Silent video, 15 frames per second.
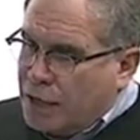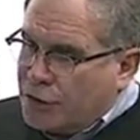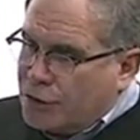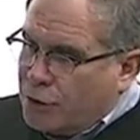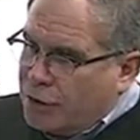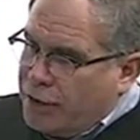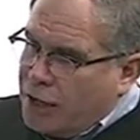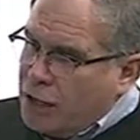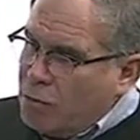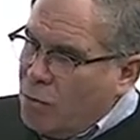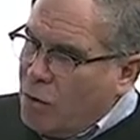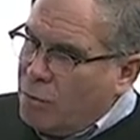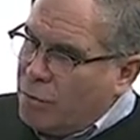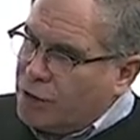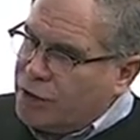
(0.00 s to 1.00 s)
So, here
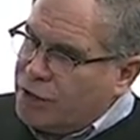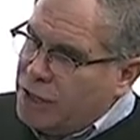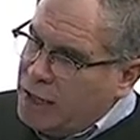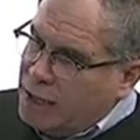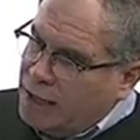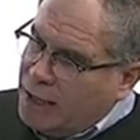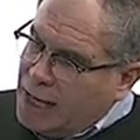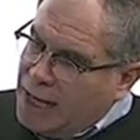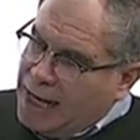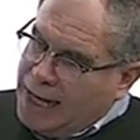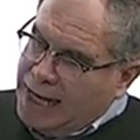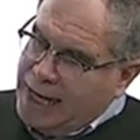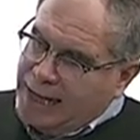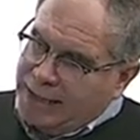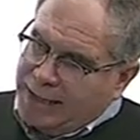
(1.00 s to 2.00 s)
what we're seeing
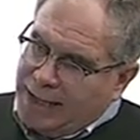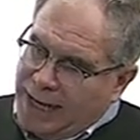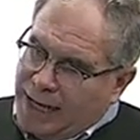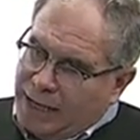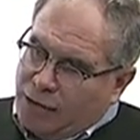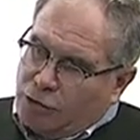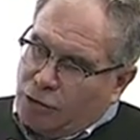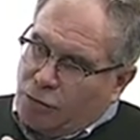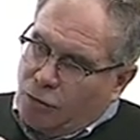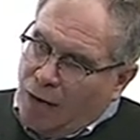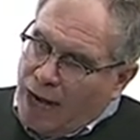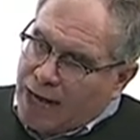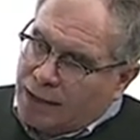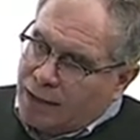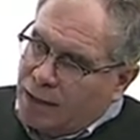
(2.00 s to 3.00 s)
is a
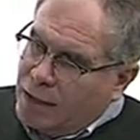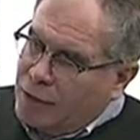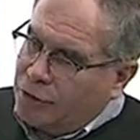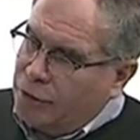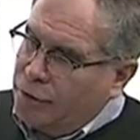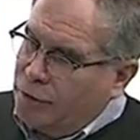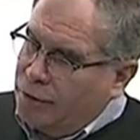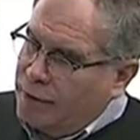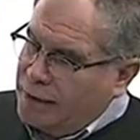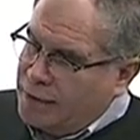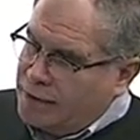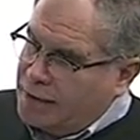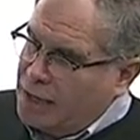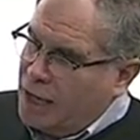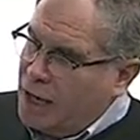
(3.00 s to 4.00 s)
threat to
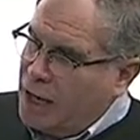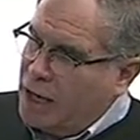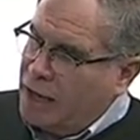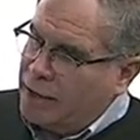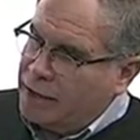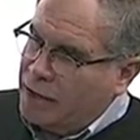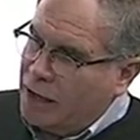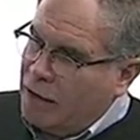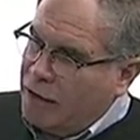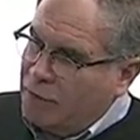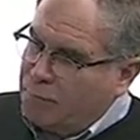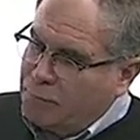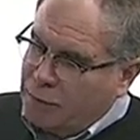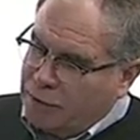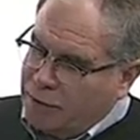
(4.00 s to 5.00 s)
this kind
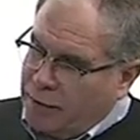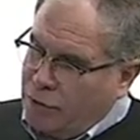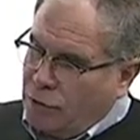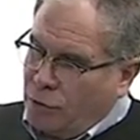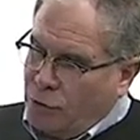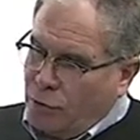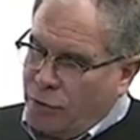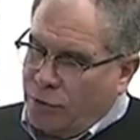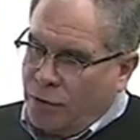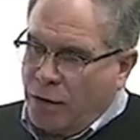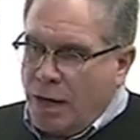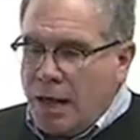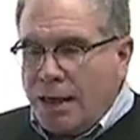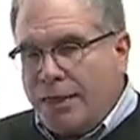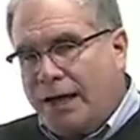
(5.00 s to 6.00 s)
of political order
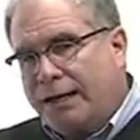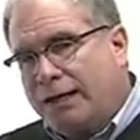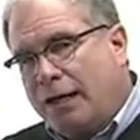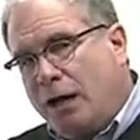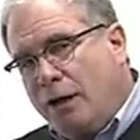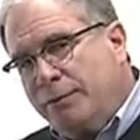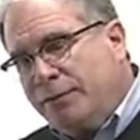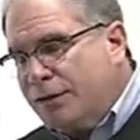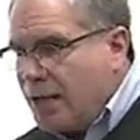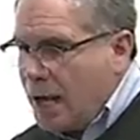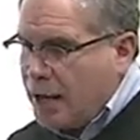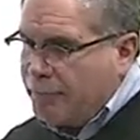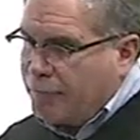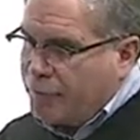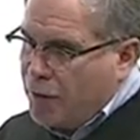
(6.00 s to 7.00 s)
that comes
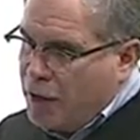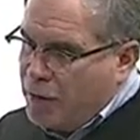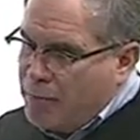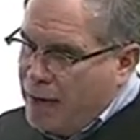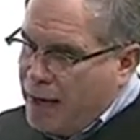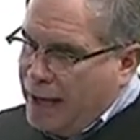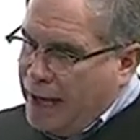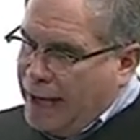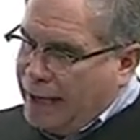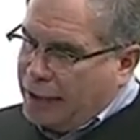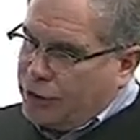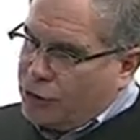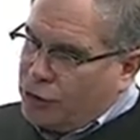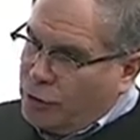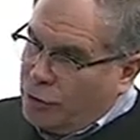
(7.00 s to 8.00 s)
not from
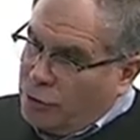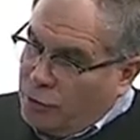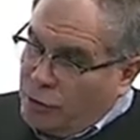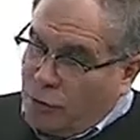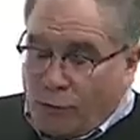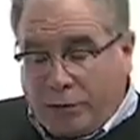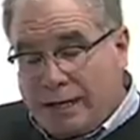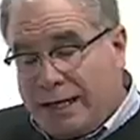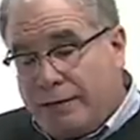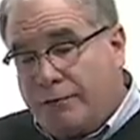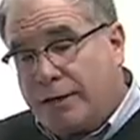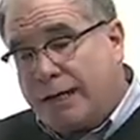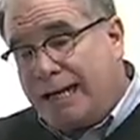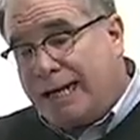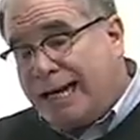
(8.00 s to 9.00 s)
external or
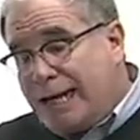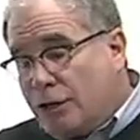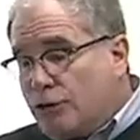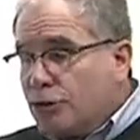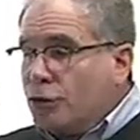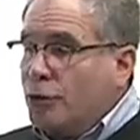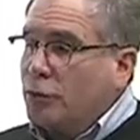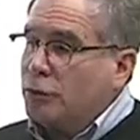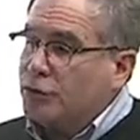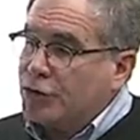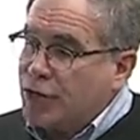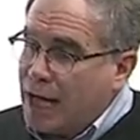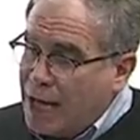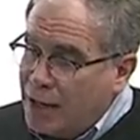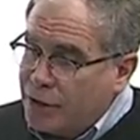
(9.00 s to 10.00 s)
even internal
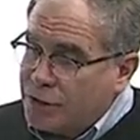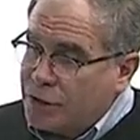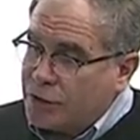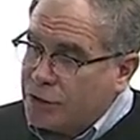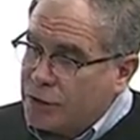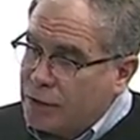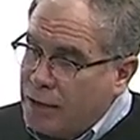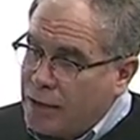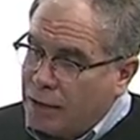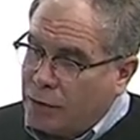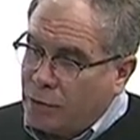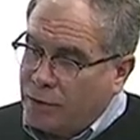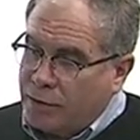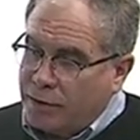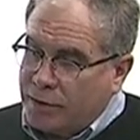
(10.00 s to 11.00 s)
challenges to that
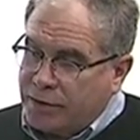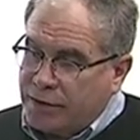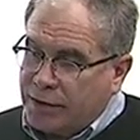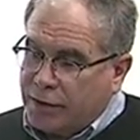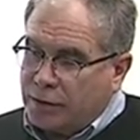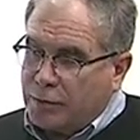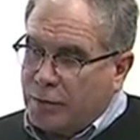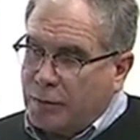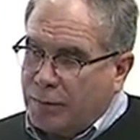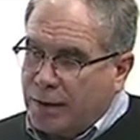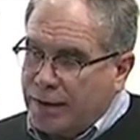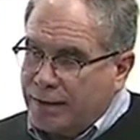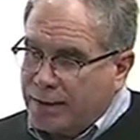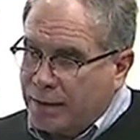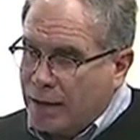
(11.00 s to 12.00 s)
authority that seek to
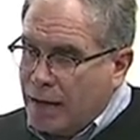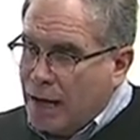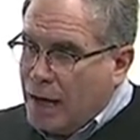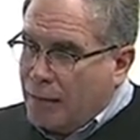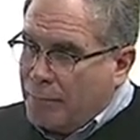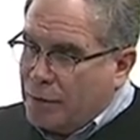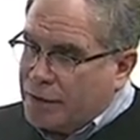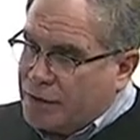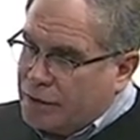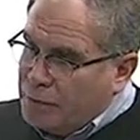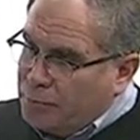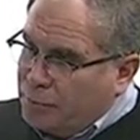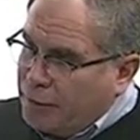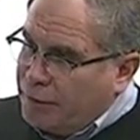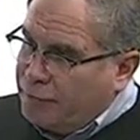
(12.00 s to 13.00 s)
replace it, but
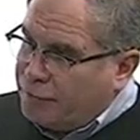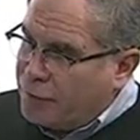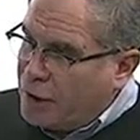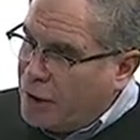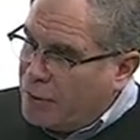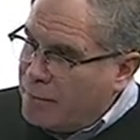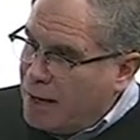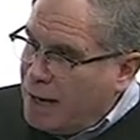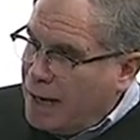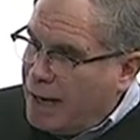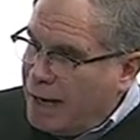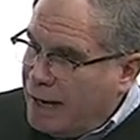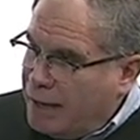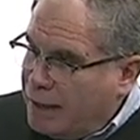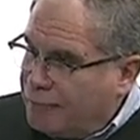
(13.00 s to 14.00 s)
simply from
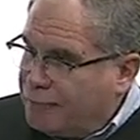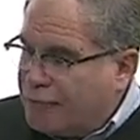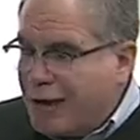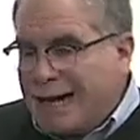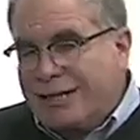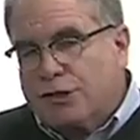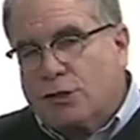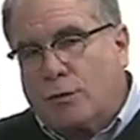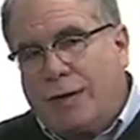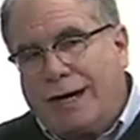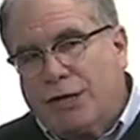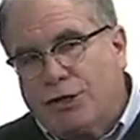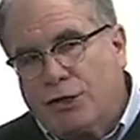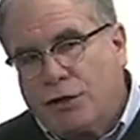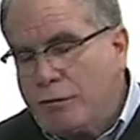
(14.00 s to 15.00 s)
a
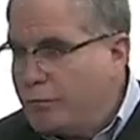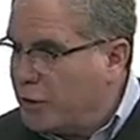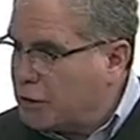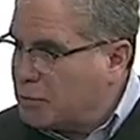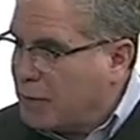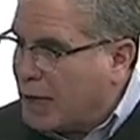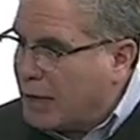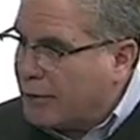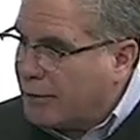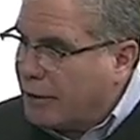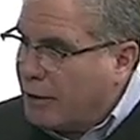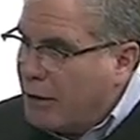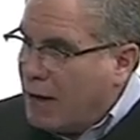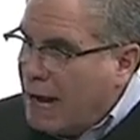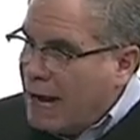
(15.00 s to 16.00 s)
fracturation of this
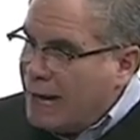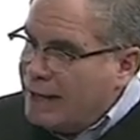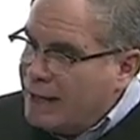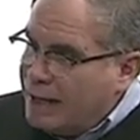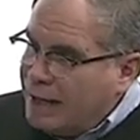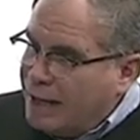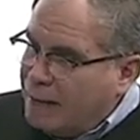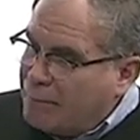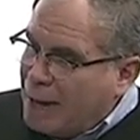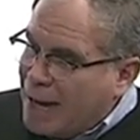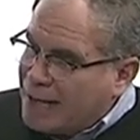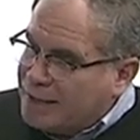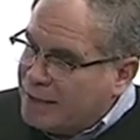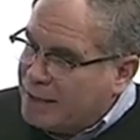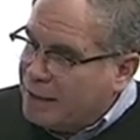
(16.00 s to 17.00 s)
power and the
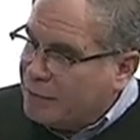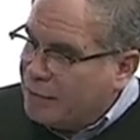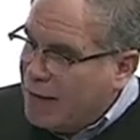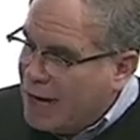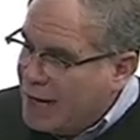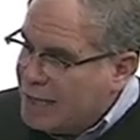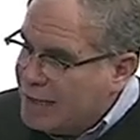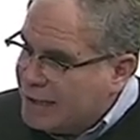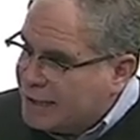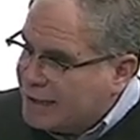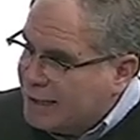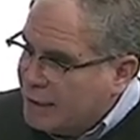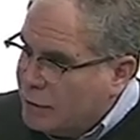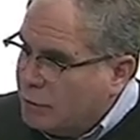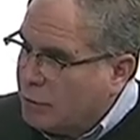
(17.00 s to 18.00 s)
incapacity of any
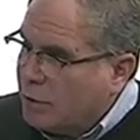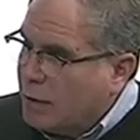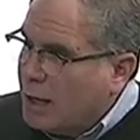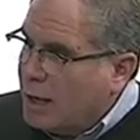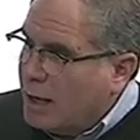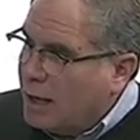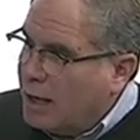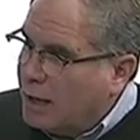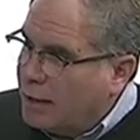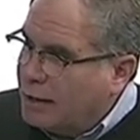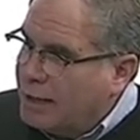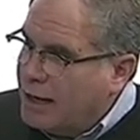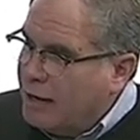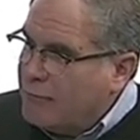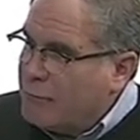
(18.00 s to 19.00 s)
single uh,
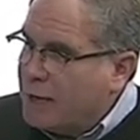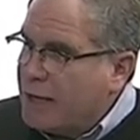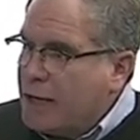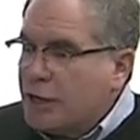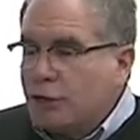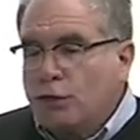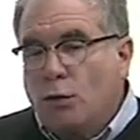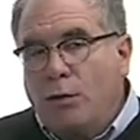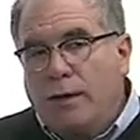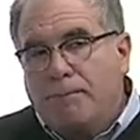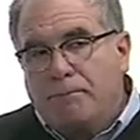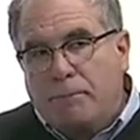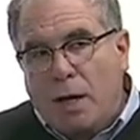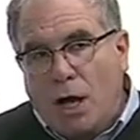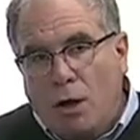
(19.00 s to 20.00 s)
government to
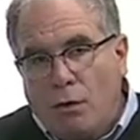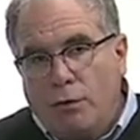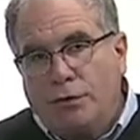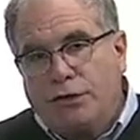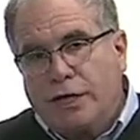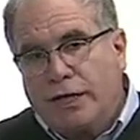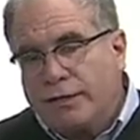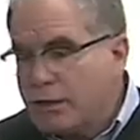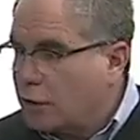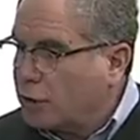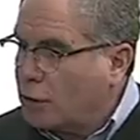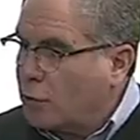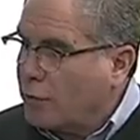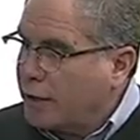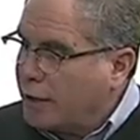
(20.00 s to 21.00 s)
impose its
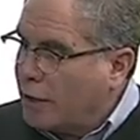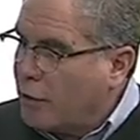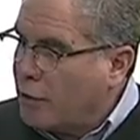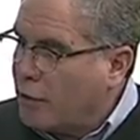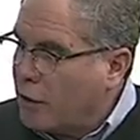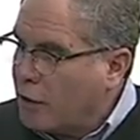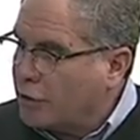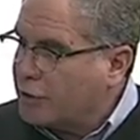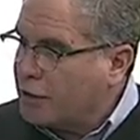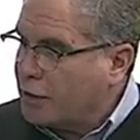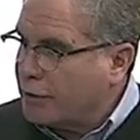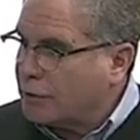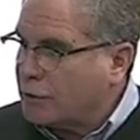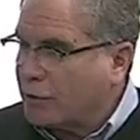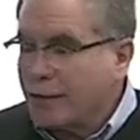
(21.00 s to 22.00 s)
authority on all its
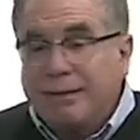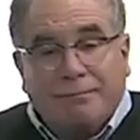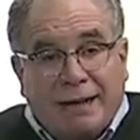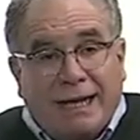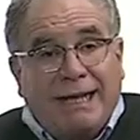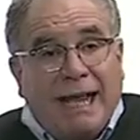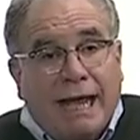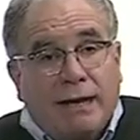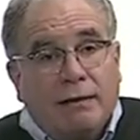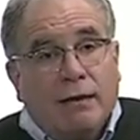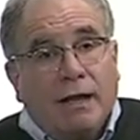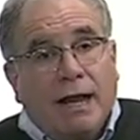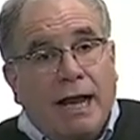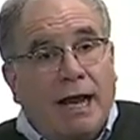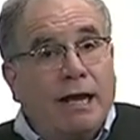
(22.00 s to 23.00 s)
territory. Again,
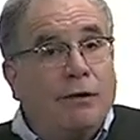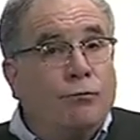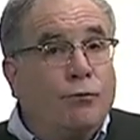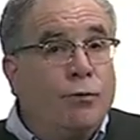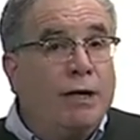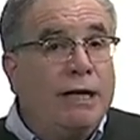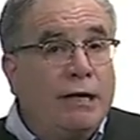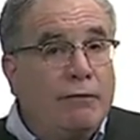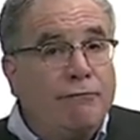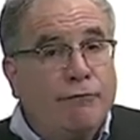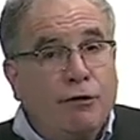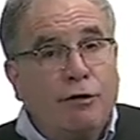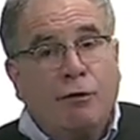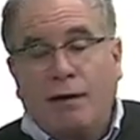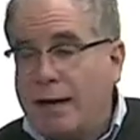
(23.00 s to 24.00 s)
a
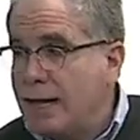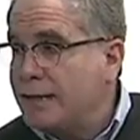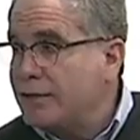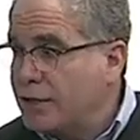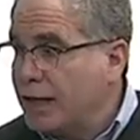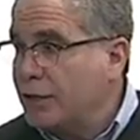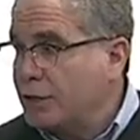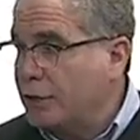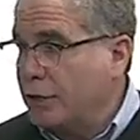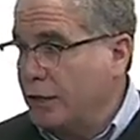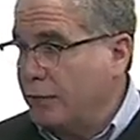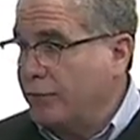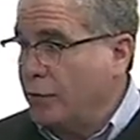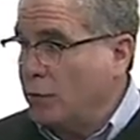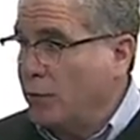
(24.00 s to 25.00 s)
refeudalization,
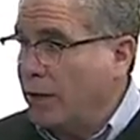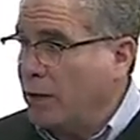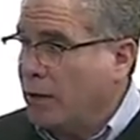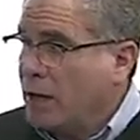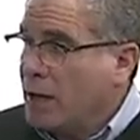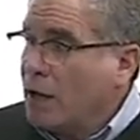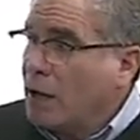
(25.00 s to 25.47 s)
if you will.